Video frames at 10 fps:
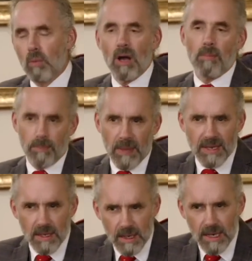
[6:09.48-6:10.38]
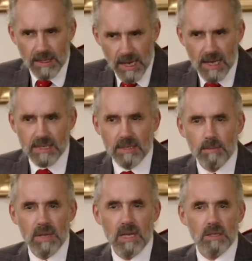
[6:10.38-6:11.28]
Well, it, it
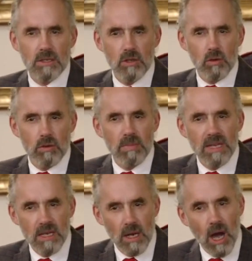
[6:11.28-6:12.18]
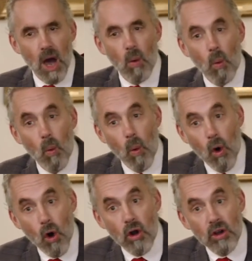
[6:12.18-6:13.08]
doesn't, because you can be a
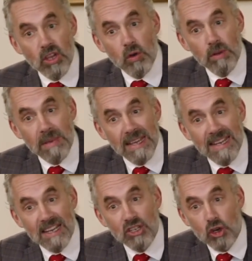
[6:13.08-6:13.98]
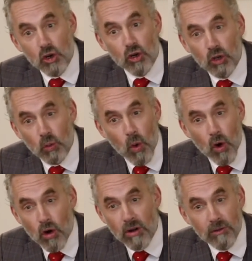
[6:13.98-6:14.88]
war, you can be an internal
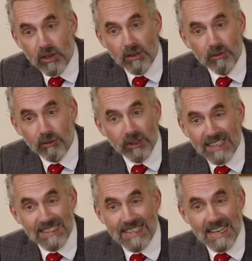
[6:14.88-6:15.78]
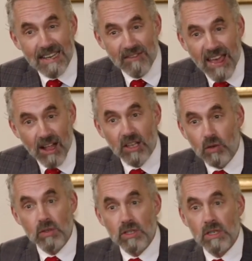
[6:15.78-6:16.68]
war of conflicting
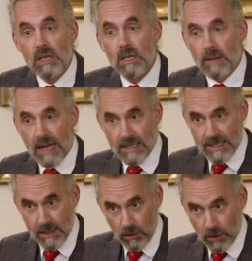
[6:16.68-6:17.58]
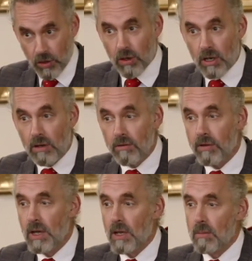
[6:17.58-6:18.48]
values. That's the alternative.